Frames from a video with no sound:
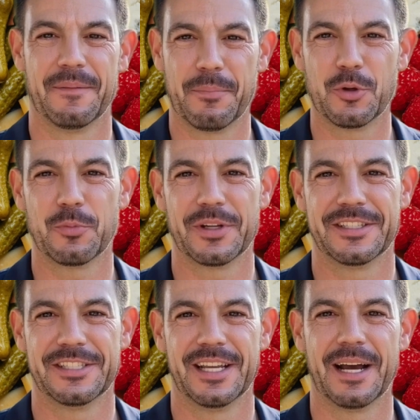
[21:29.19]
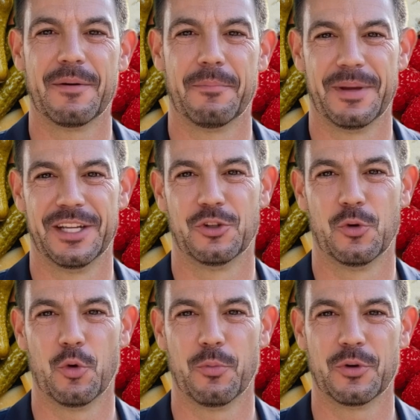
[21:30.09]
Puberty is a time of major
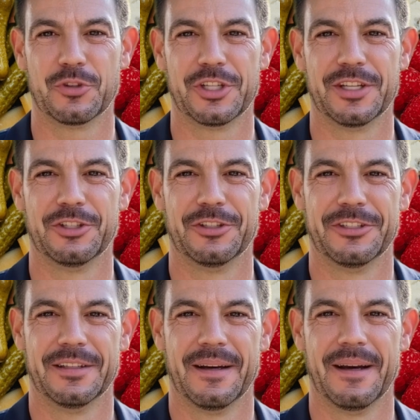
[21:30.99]
hormone changes,